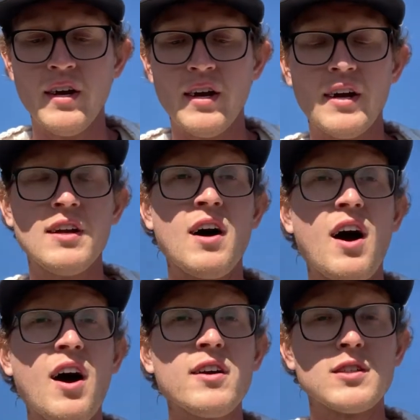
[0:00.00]
And
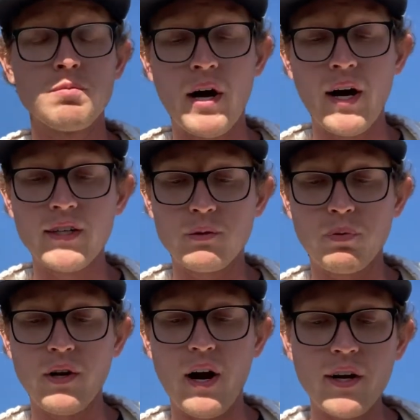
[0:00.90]
Anna's mind is
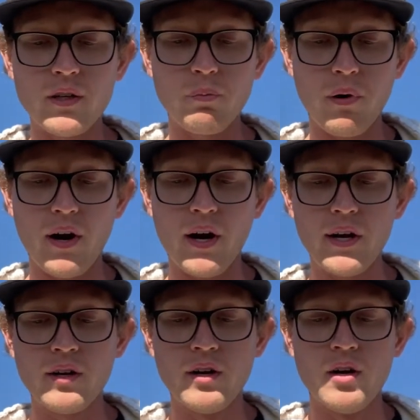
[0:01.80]

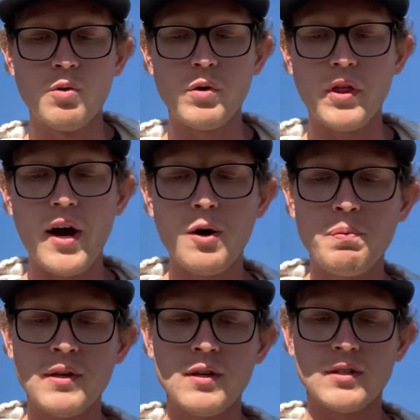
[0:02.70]
preoccupied with
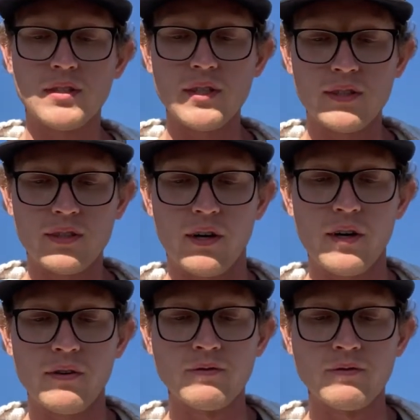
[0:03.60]
helping her sister.